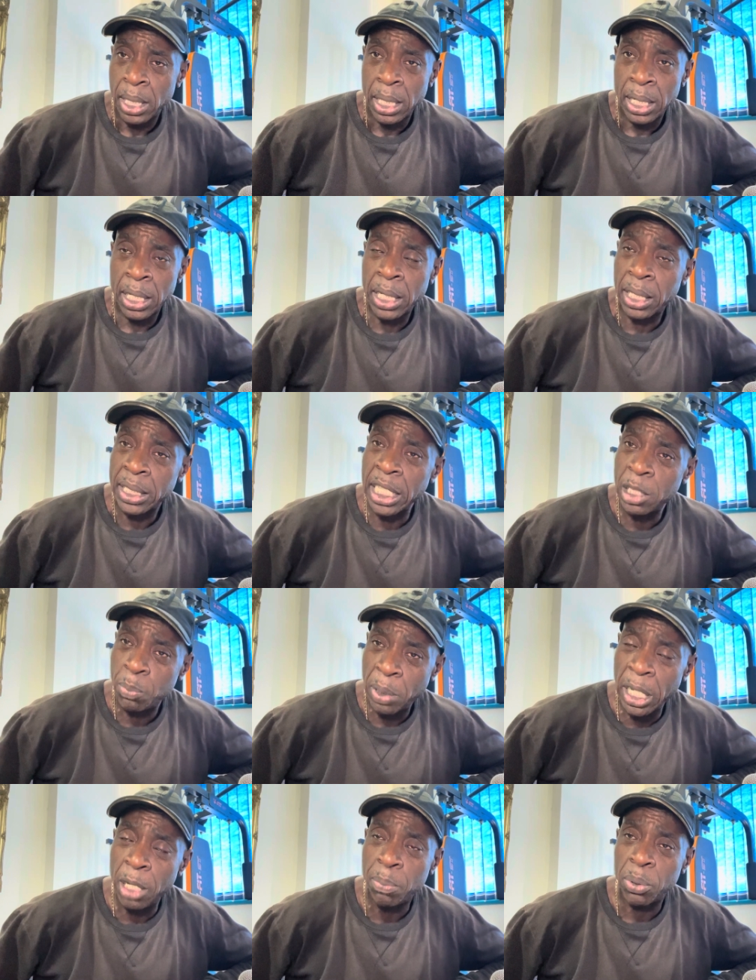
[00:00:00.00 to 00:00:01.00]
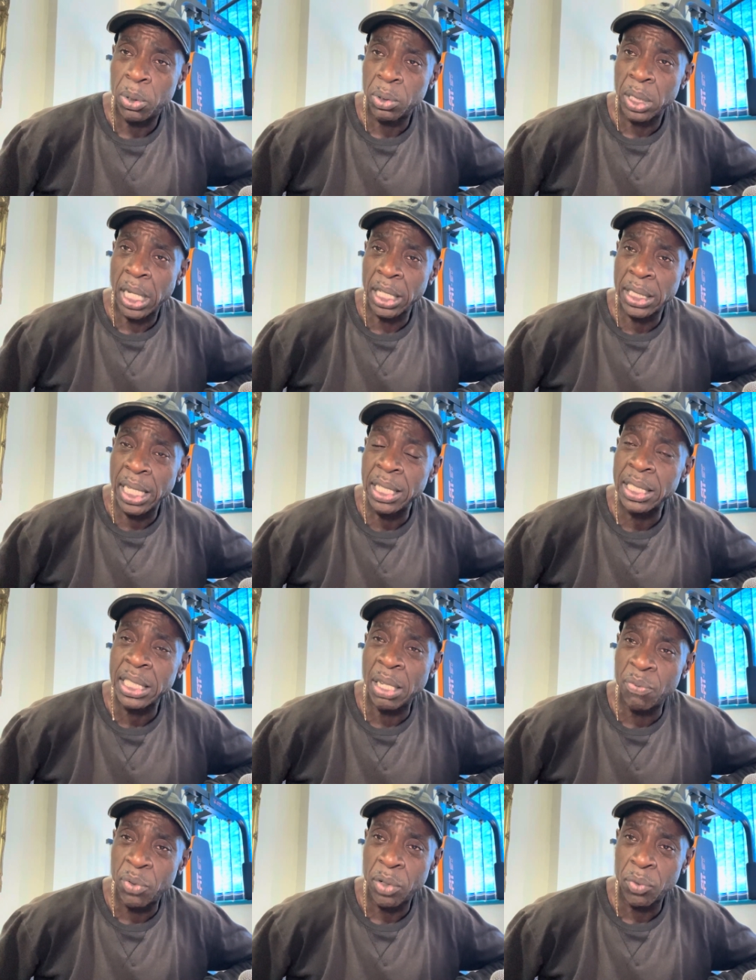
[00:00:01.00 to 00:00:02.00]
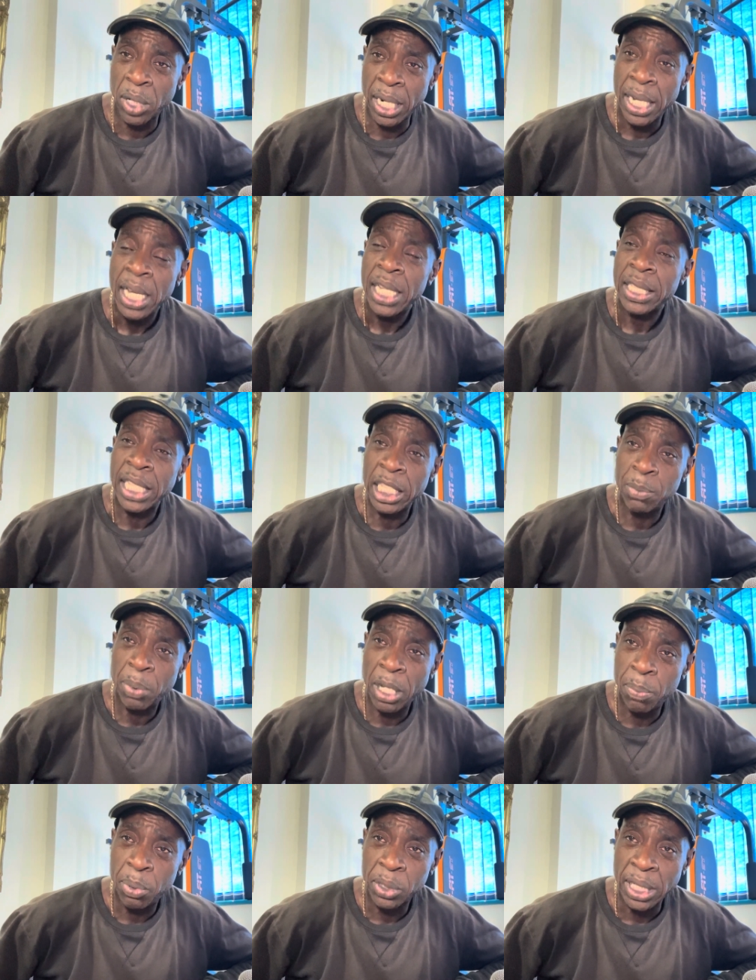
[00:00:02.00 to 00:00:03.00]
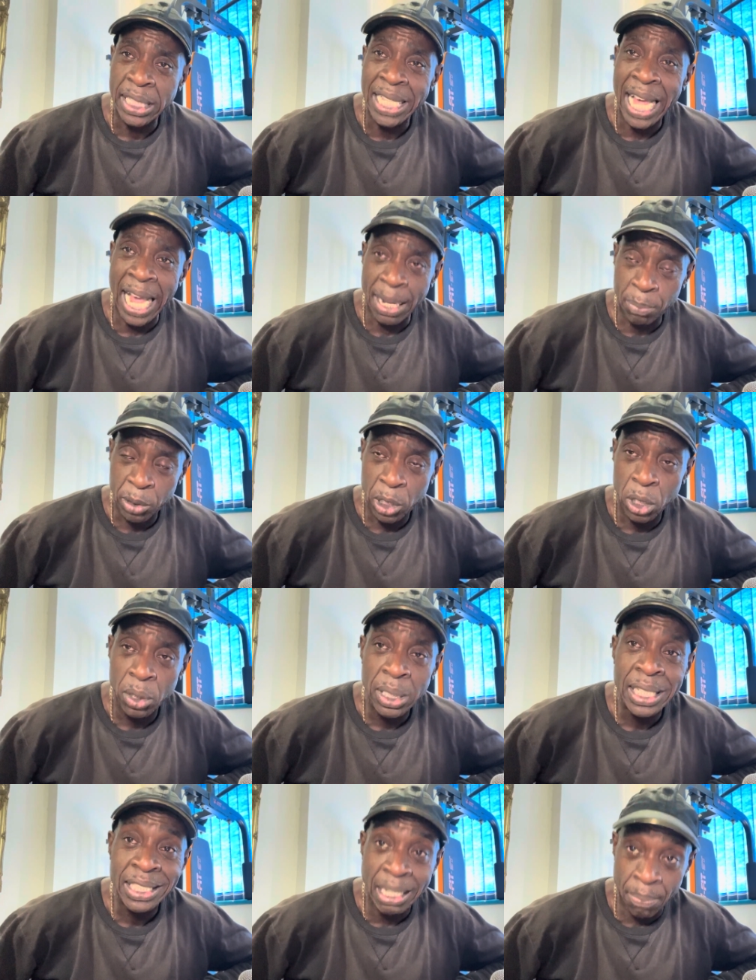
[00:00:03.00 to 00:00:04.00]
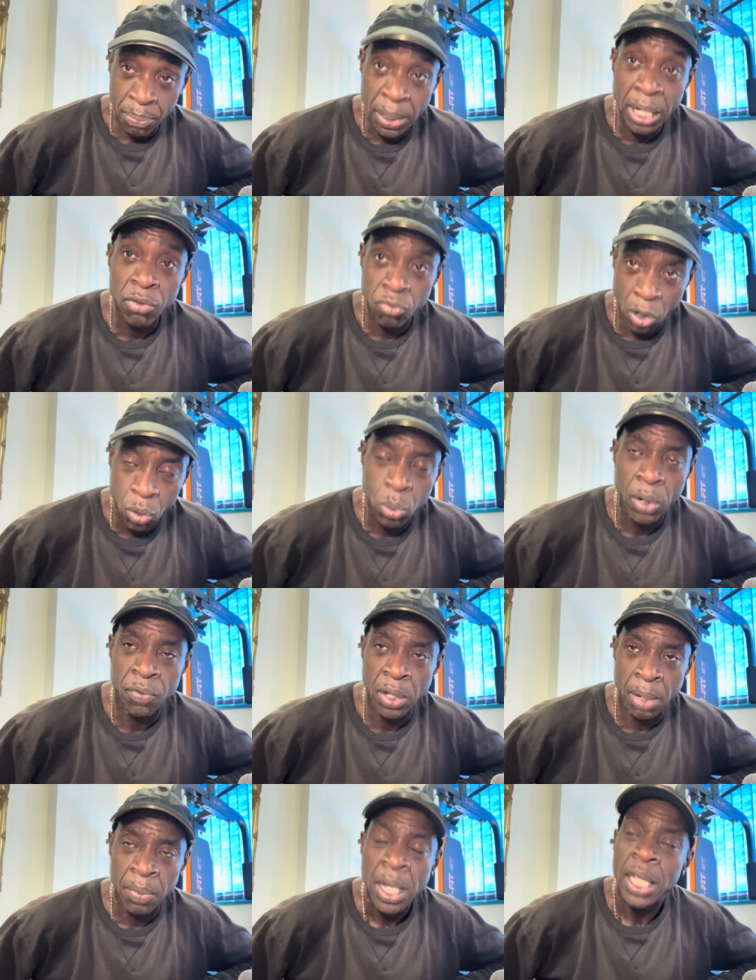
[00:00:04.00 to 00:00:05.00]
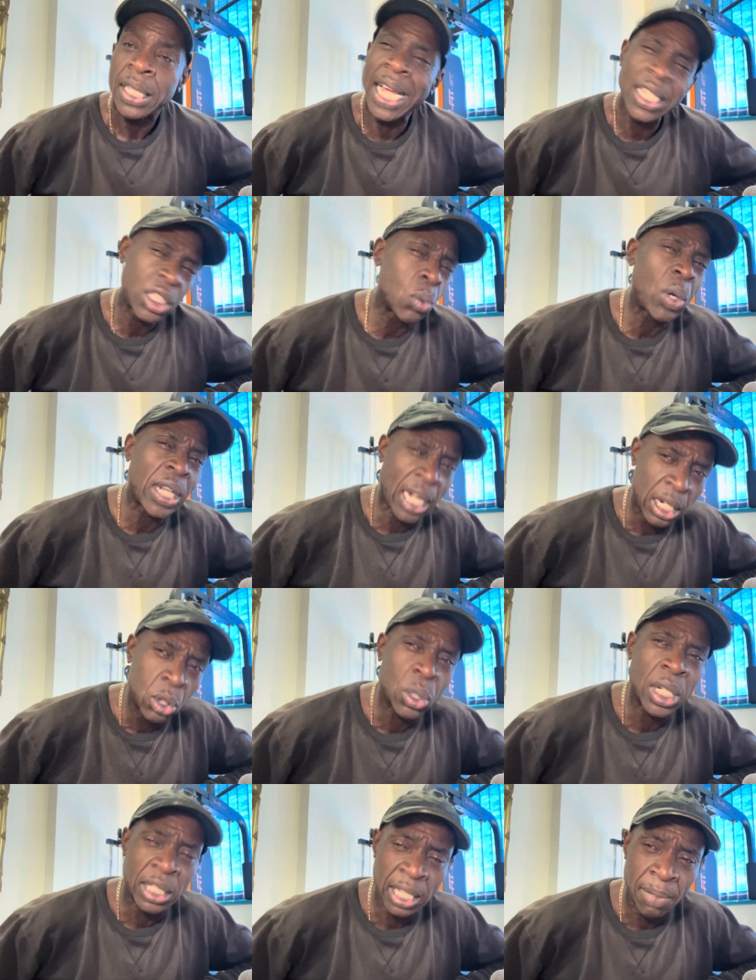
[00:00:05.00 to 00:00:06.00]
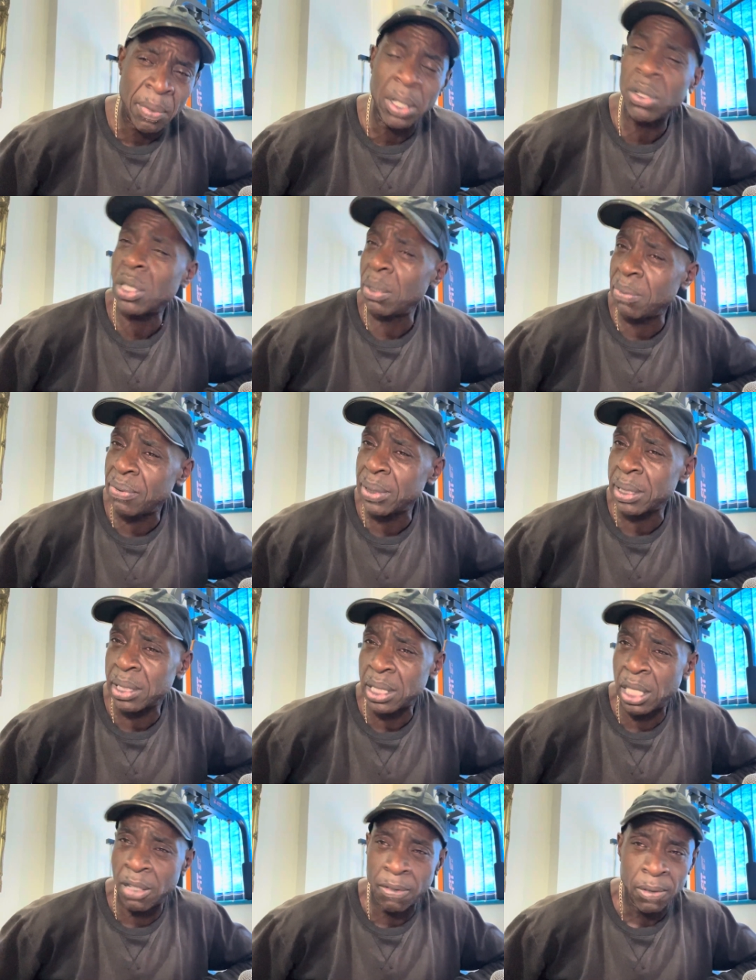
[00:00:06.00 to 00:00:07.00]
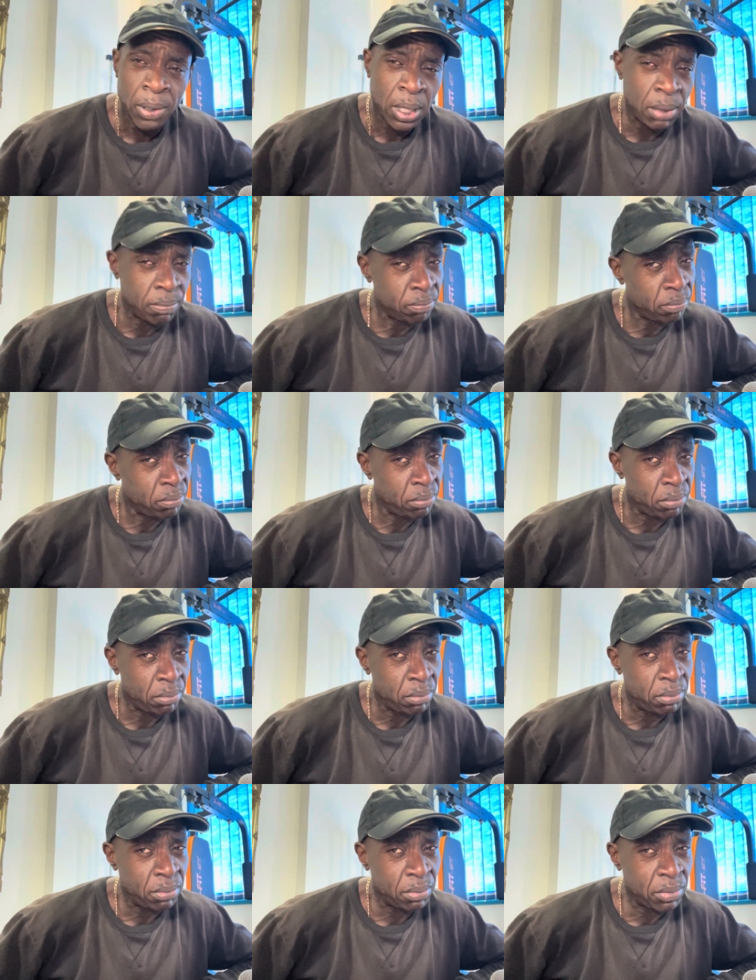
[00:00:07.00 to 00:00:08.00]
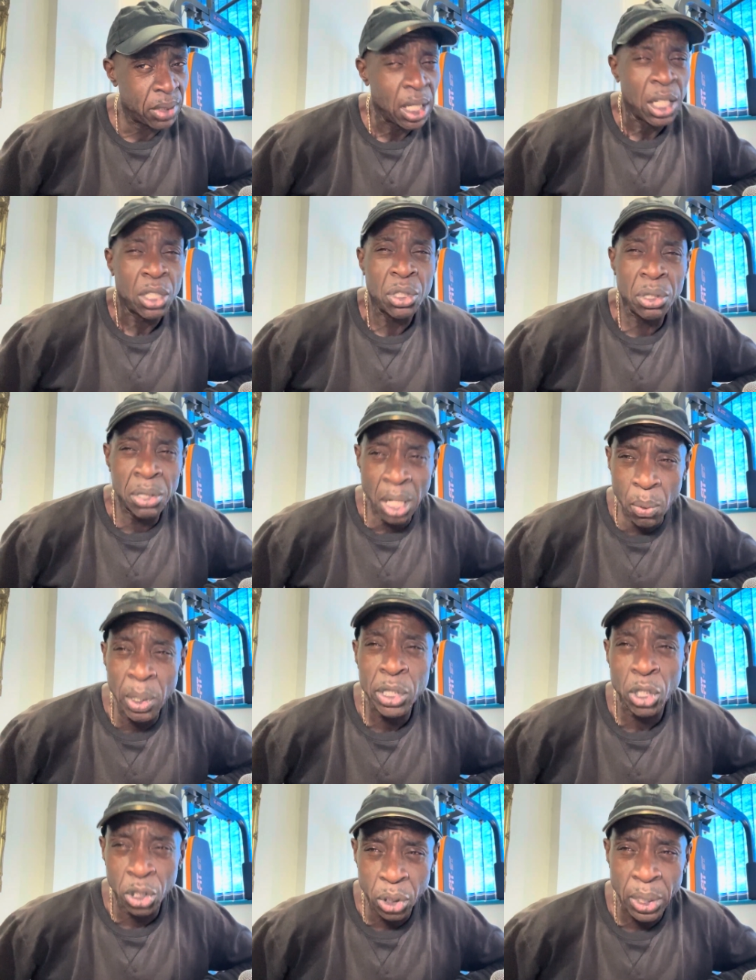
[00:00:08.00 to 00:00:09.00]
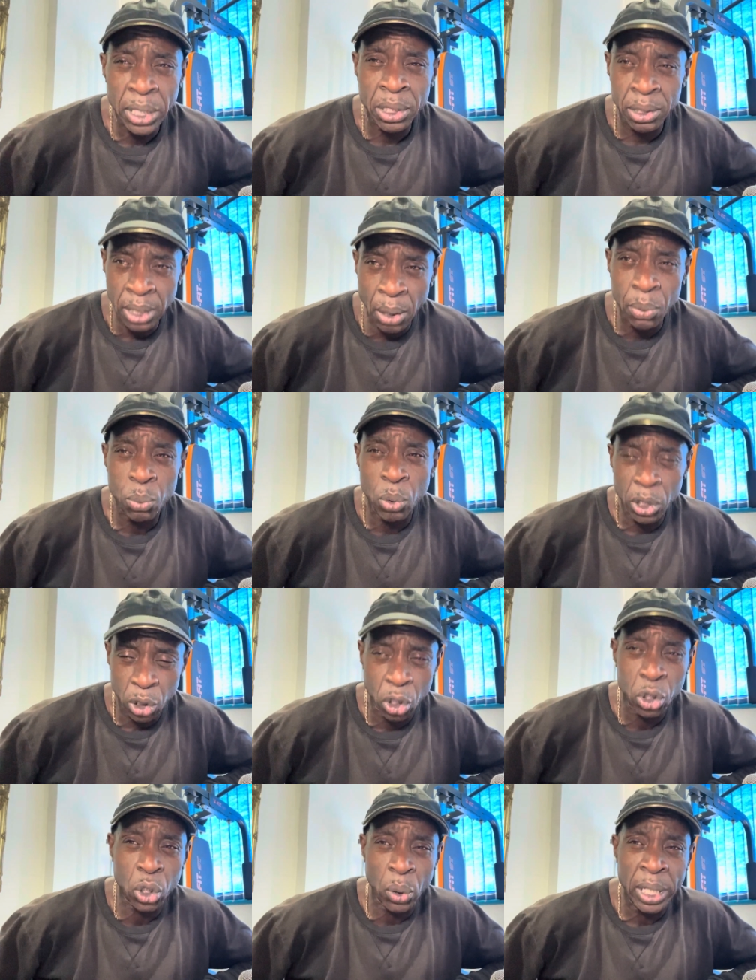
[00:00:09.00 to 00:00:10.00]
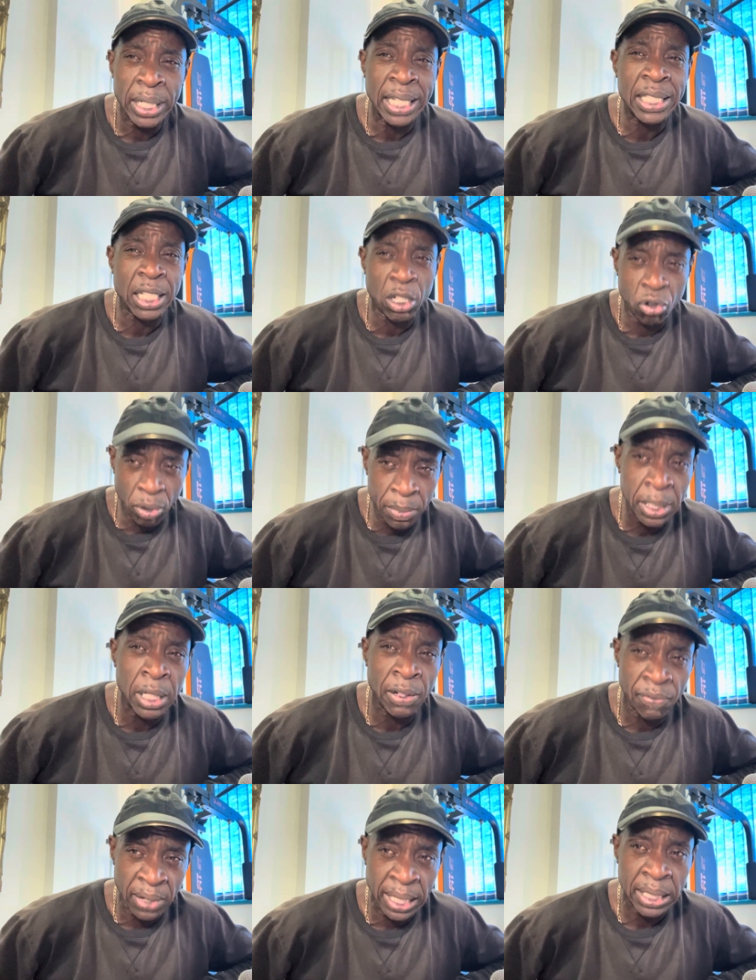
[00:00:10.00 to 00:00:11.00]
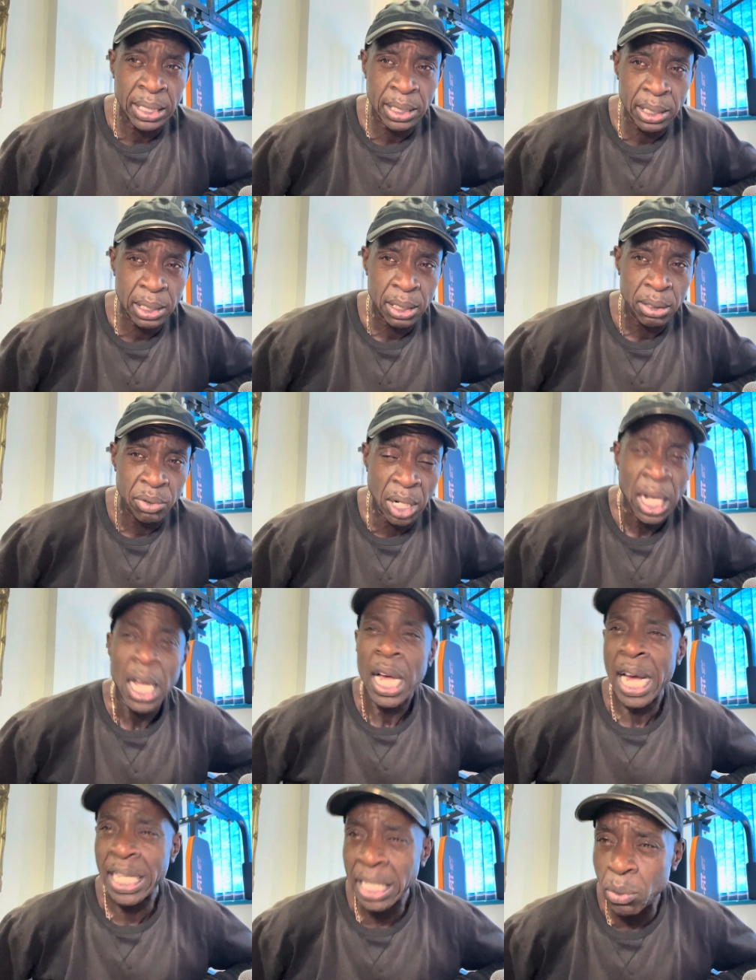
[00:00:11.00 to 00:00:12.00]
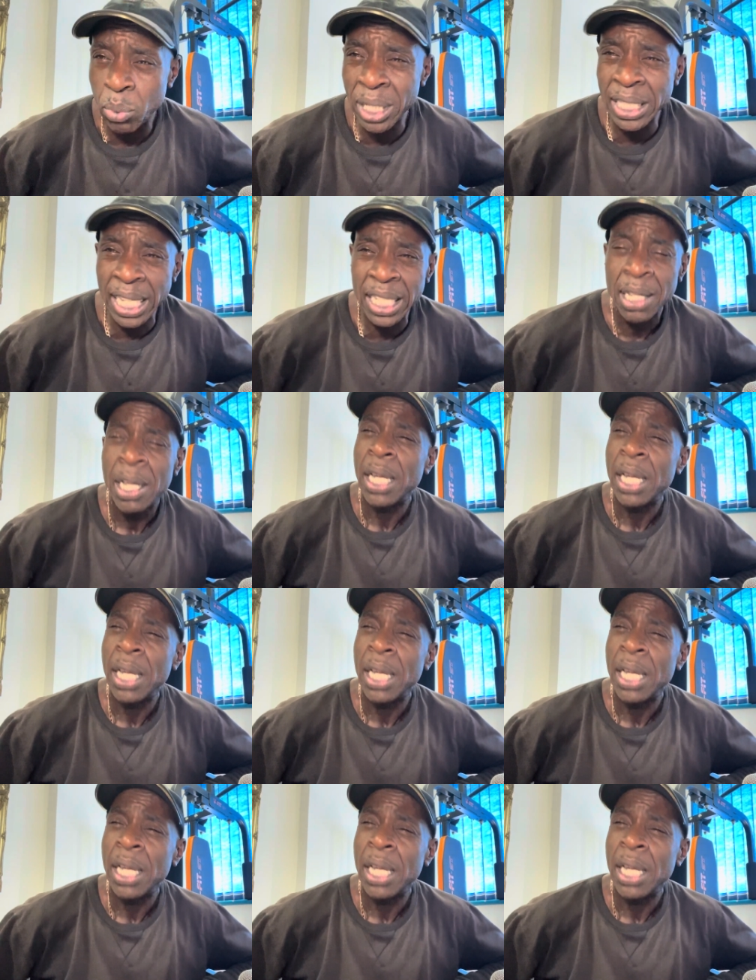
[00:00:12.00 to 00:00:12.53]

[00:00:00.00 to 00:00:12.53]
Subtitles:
You know, these people, I'll tell you something, right? These people, there's absolutely something wrong with them. That's the way I look at them. I look at them and myself, you know what you're doing. You know what you're doing is a criminal offence, right? And then when they...